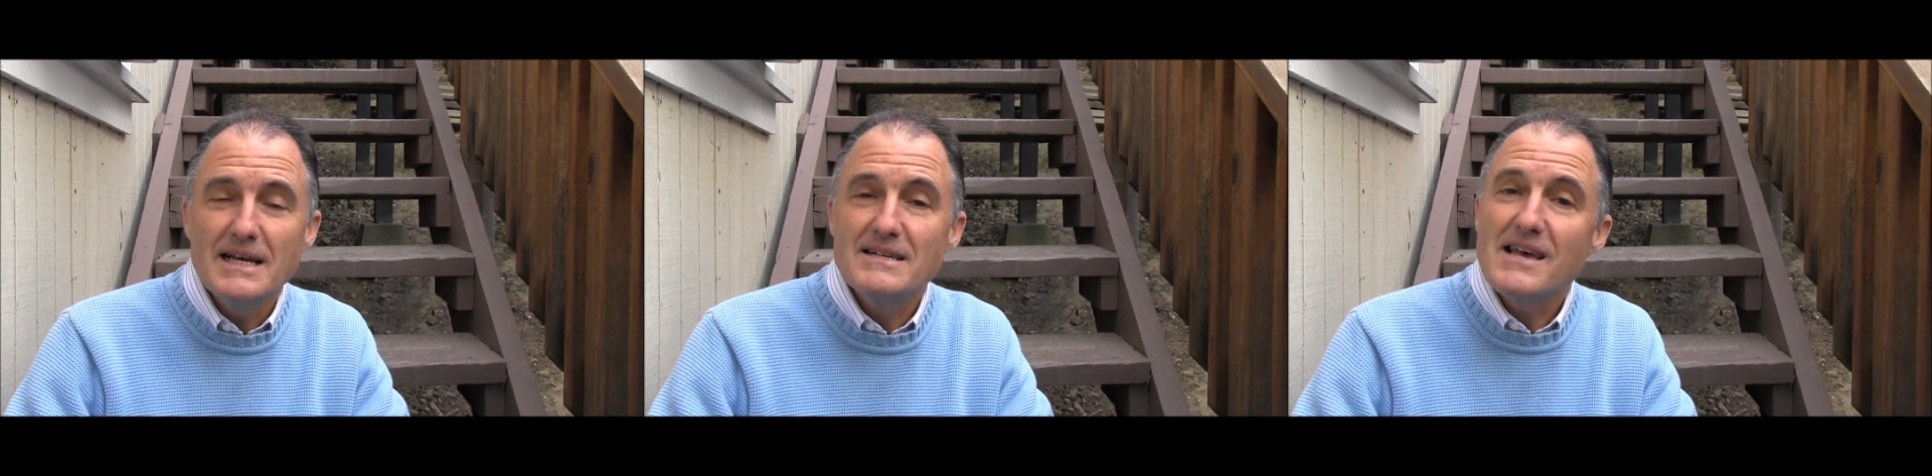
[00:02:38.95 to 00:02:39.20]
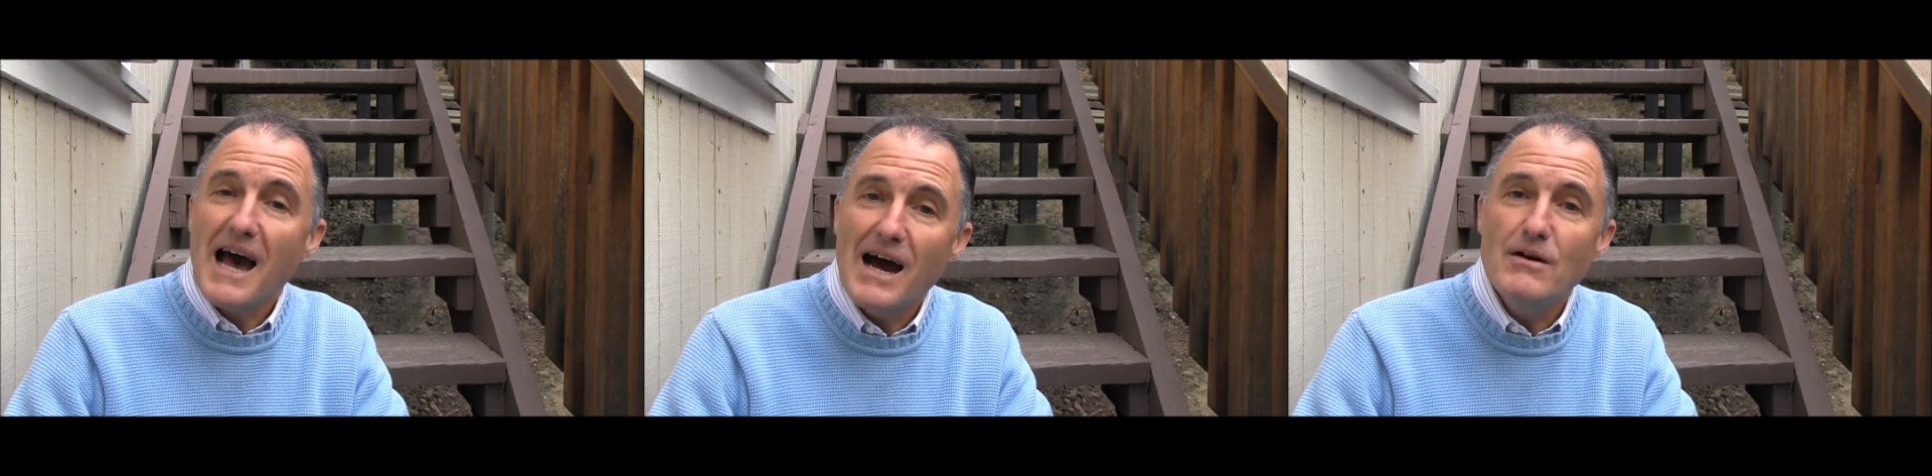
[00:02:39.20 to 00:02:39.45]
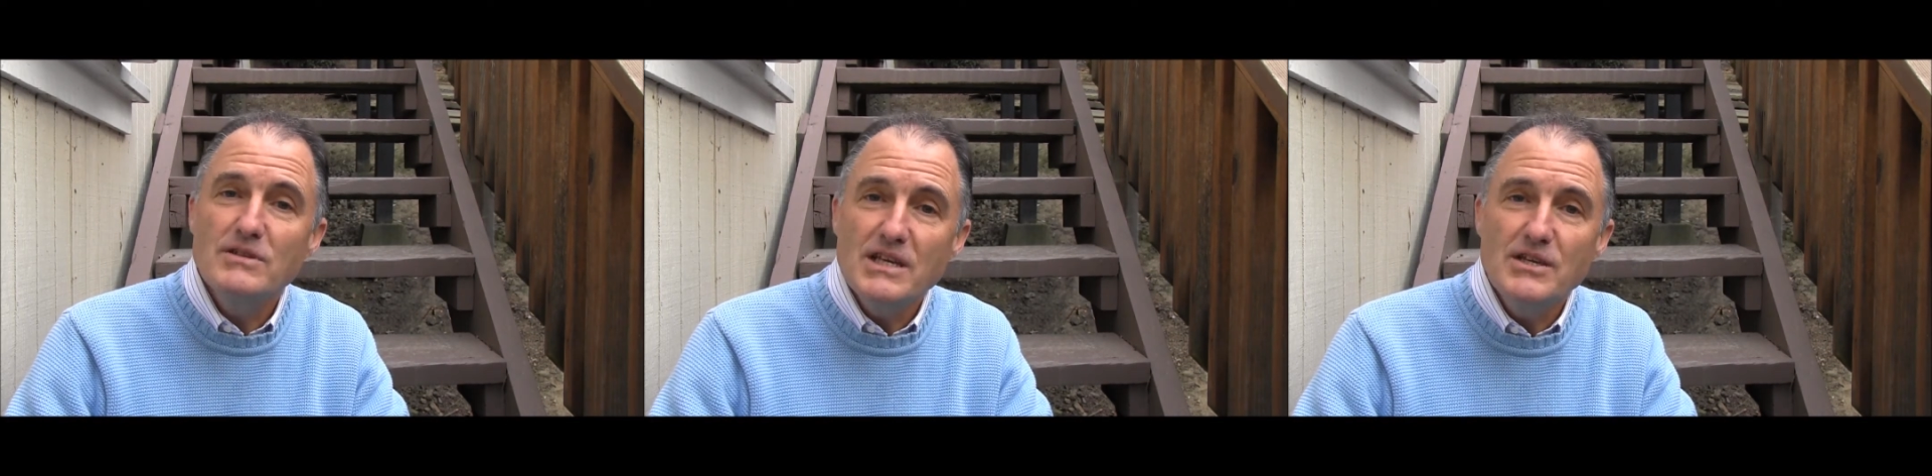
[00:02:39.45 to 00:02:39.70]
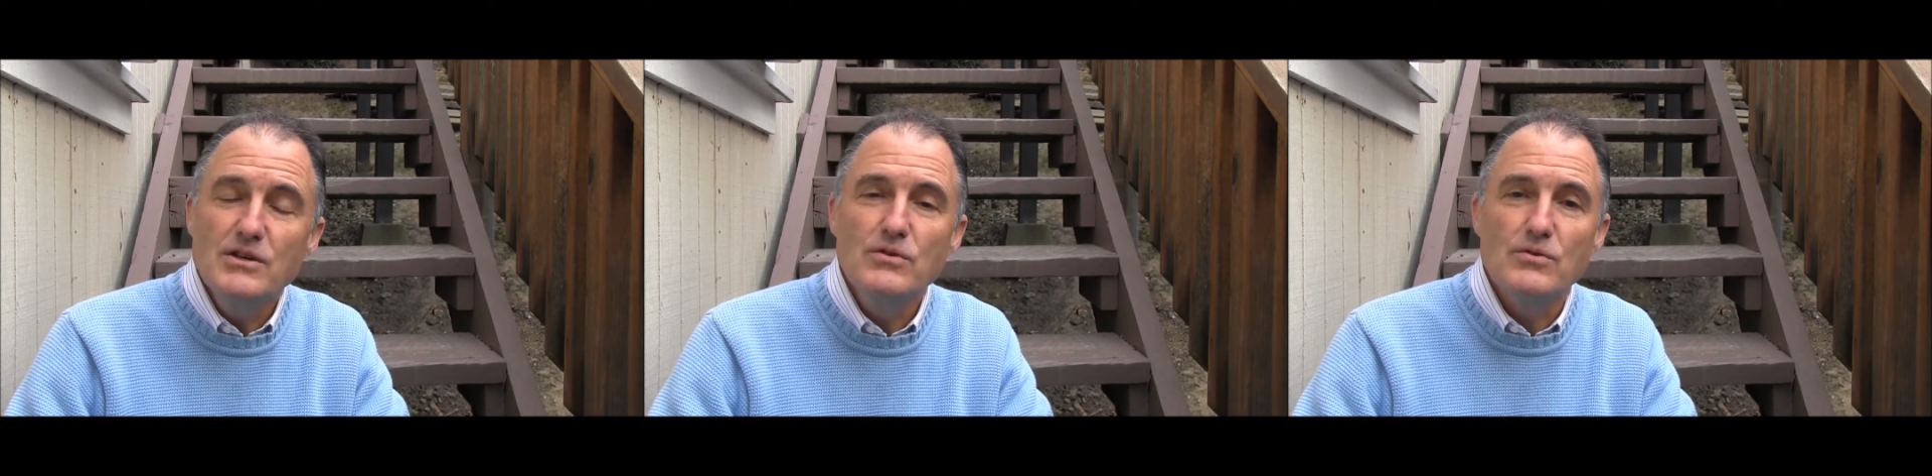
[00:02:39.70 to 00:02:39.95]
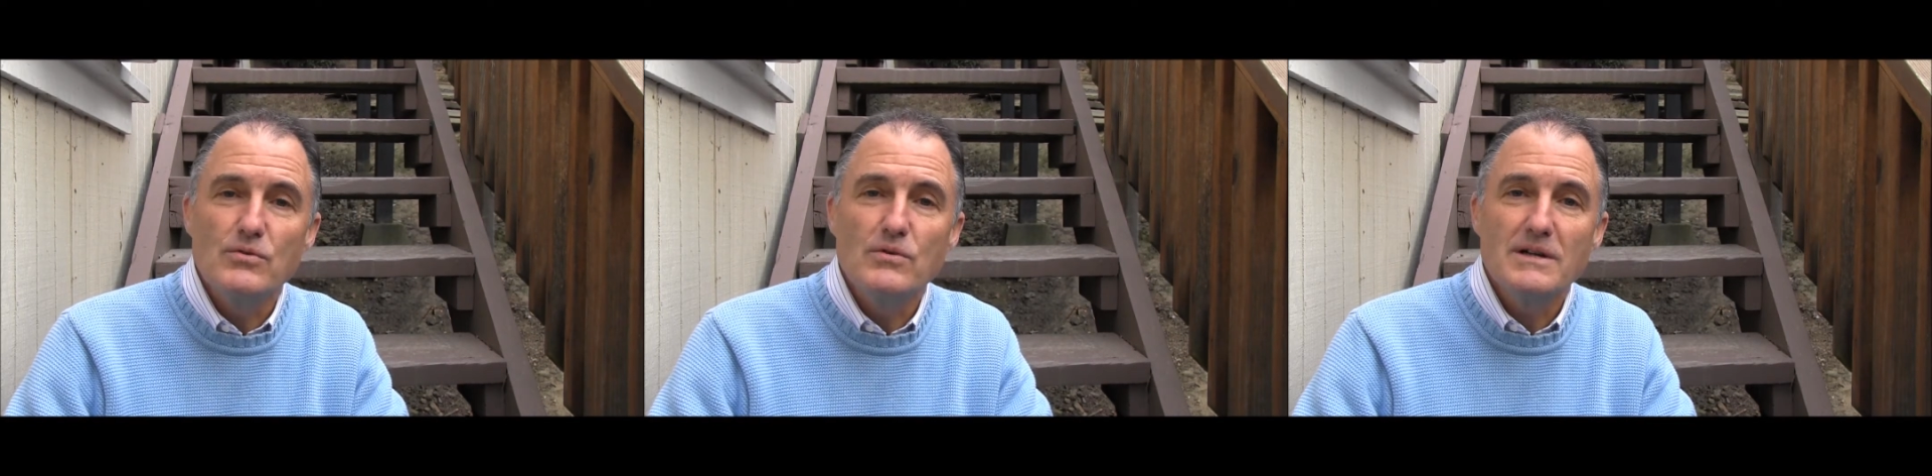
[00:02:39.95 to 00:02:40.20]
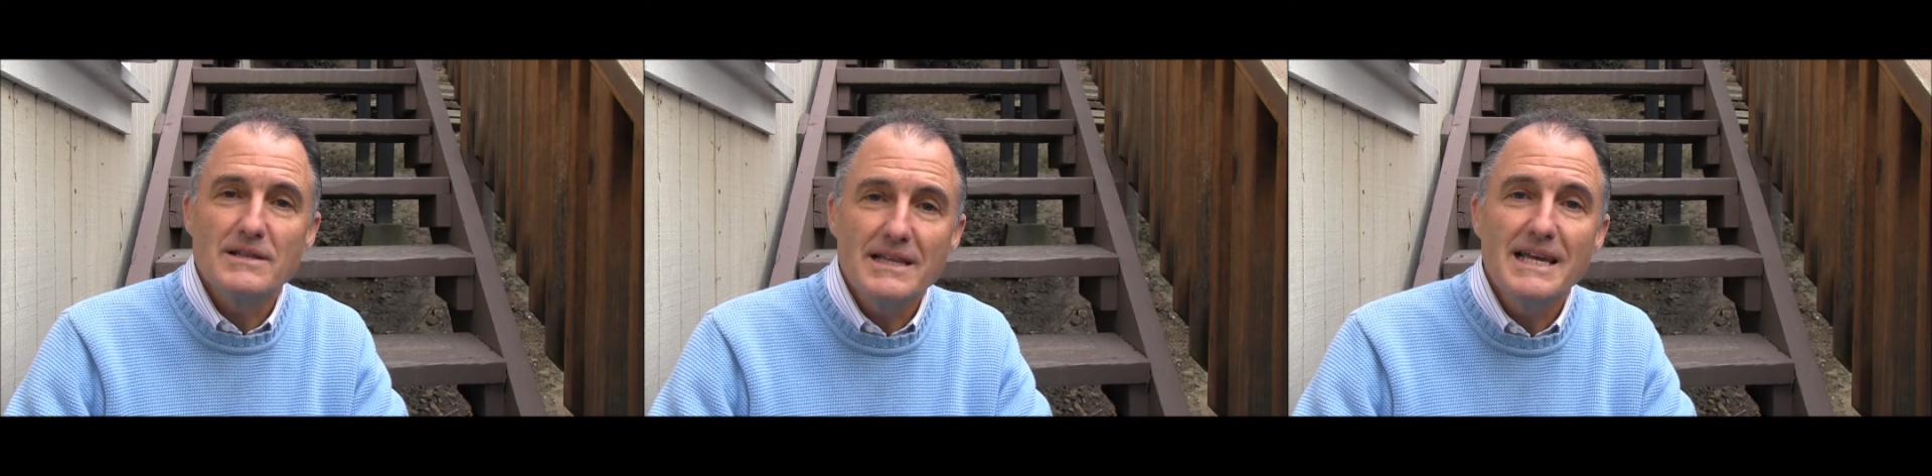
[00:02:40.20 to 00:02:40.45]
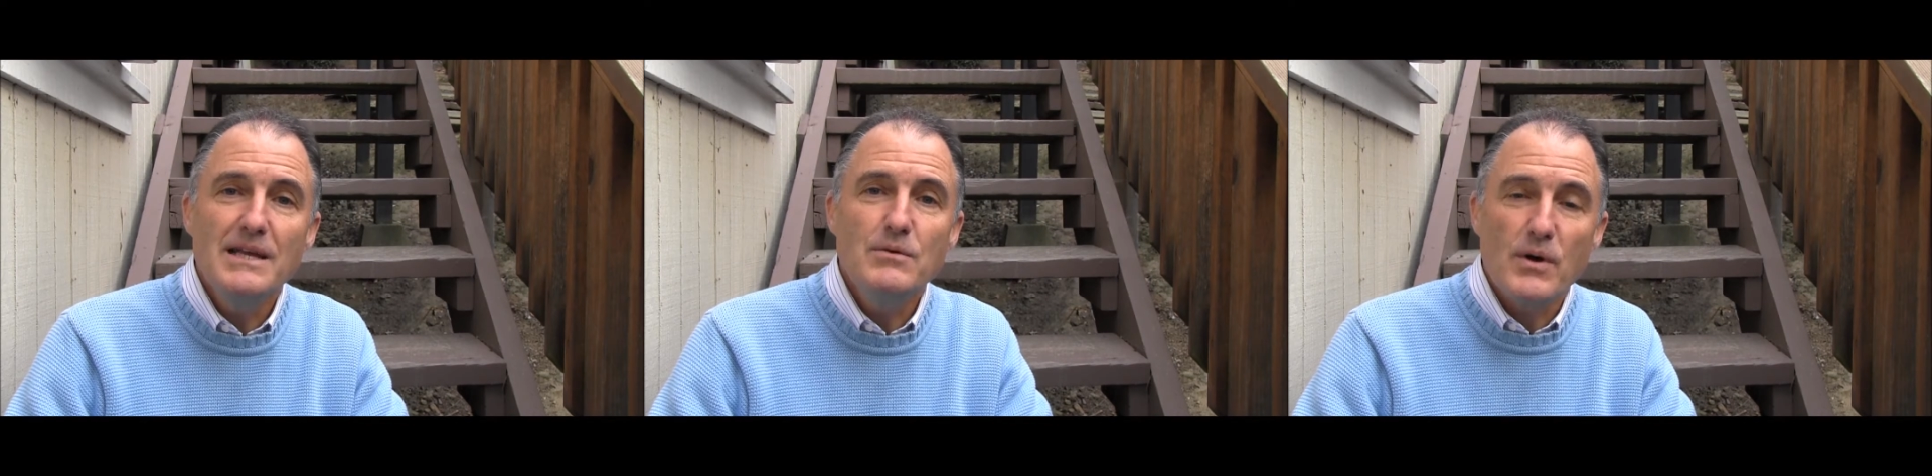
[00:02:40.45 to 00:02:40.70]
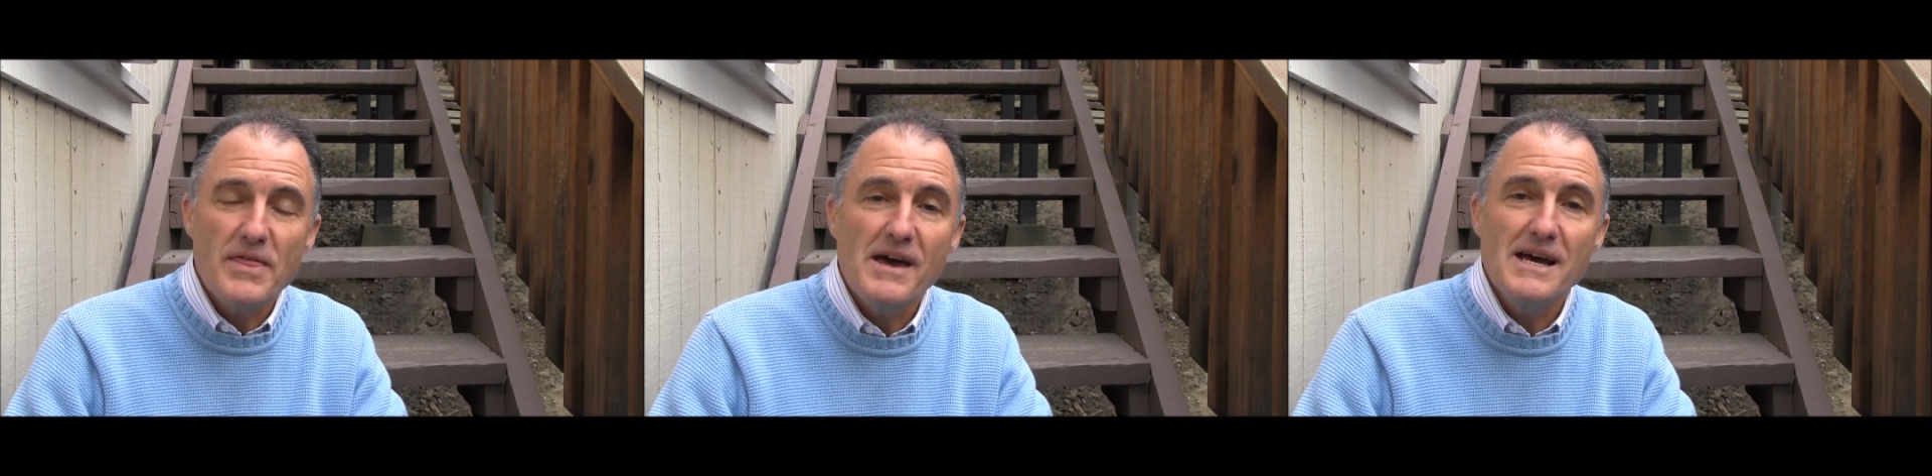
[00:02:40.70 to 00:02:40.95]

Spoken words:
is, how do you lead with